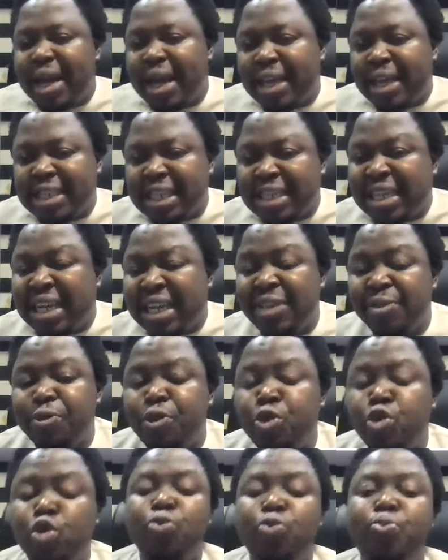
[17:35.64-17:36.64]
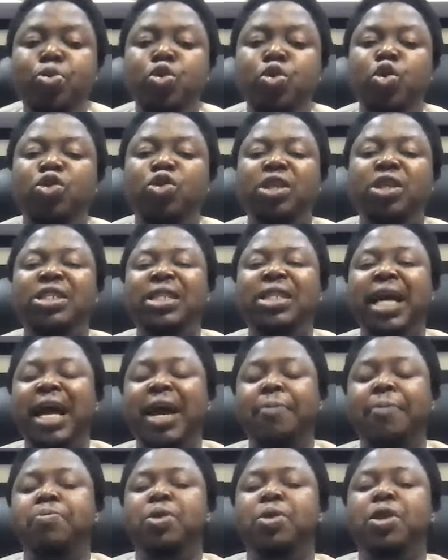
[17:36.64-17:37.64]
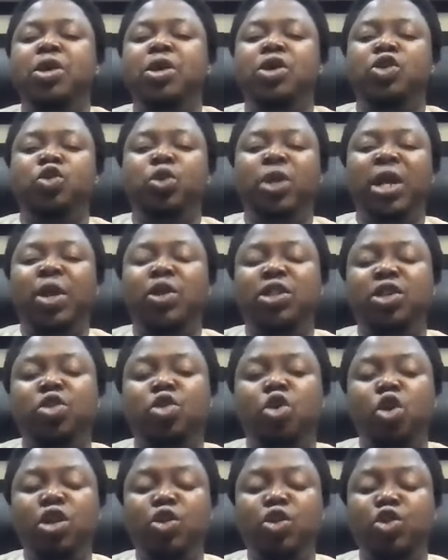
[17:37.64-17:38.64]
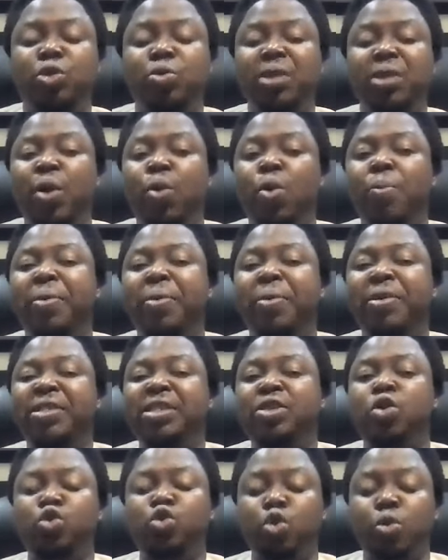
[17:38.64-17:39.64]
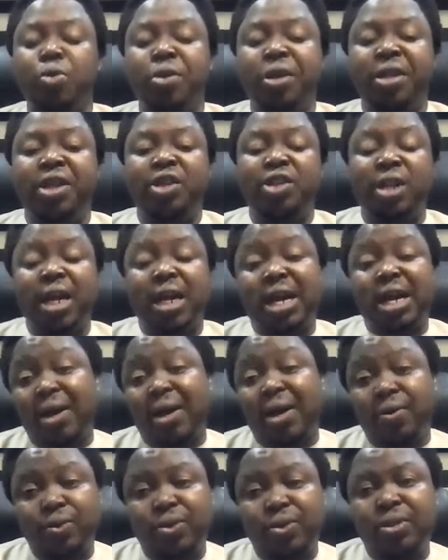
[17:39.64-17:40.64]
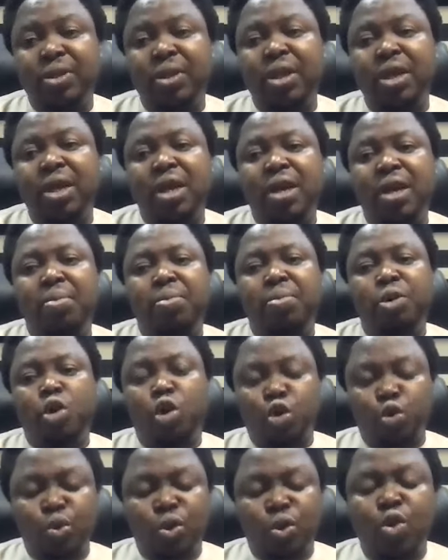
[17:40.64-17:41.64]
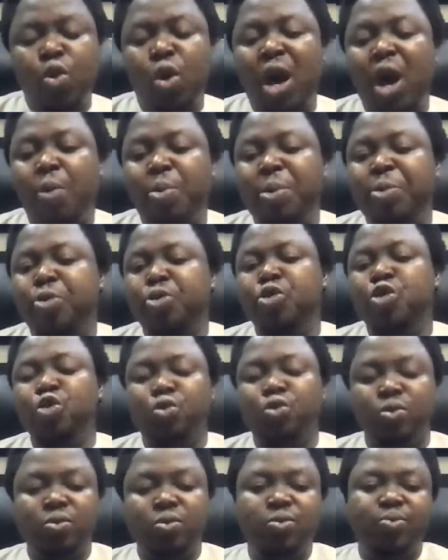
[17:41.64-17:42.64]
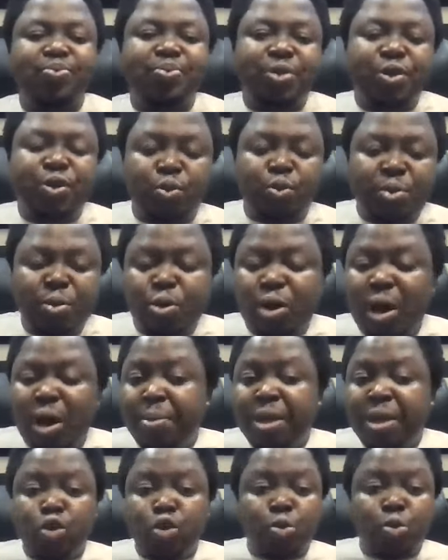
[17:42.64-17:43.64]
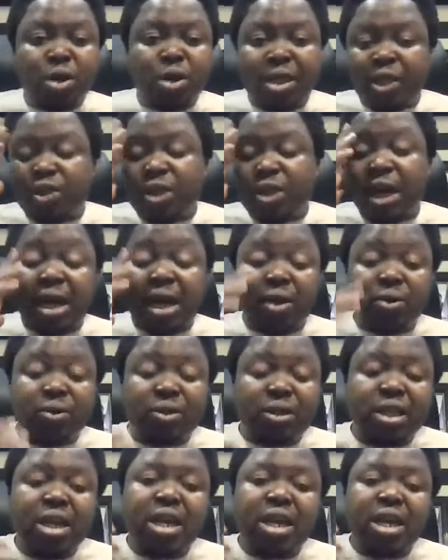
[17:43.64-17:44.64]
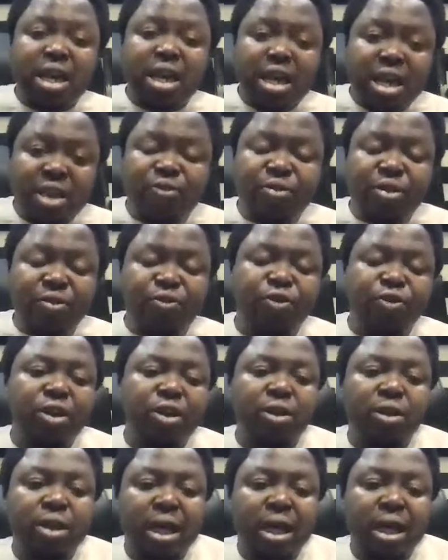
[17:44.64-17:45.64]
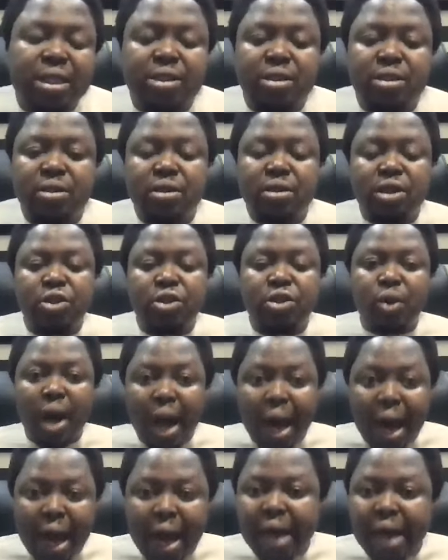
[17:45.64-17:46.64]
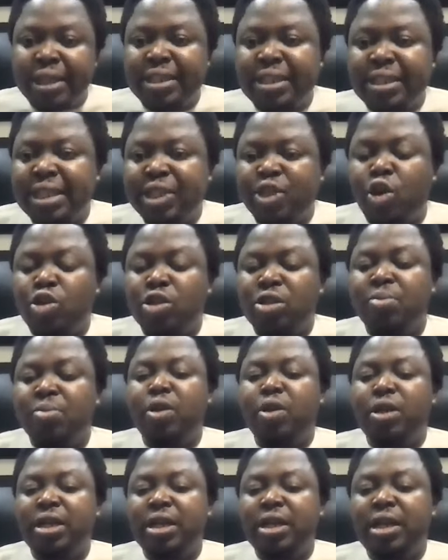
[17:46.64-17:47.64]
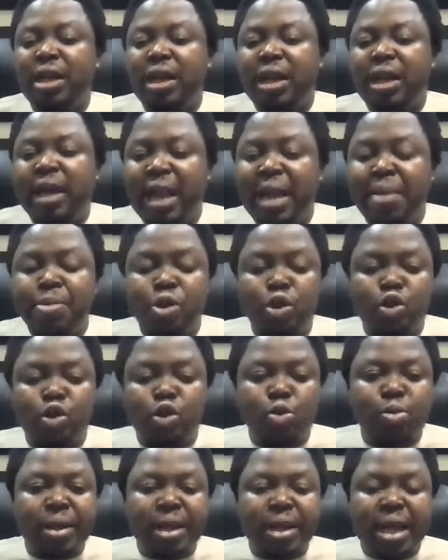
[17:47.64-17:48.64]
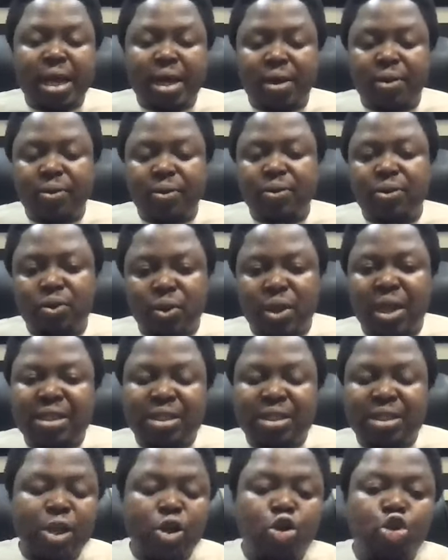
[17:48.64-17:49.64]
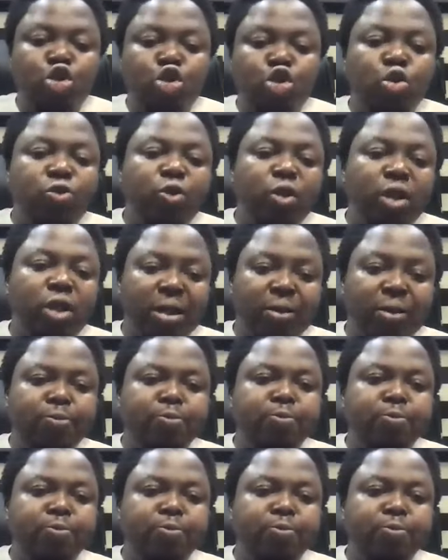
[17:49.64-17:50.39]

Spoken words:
essentially, they do put those things there so that it doesn't run into something that one person goes to open 1,000 accounts, because we know how people do. People can begin to open 1,000 accounts if they feel that, this thing is cutting money. Let me just open many accounts. So that's a control for that.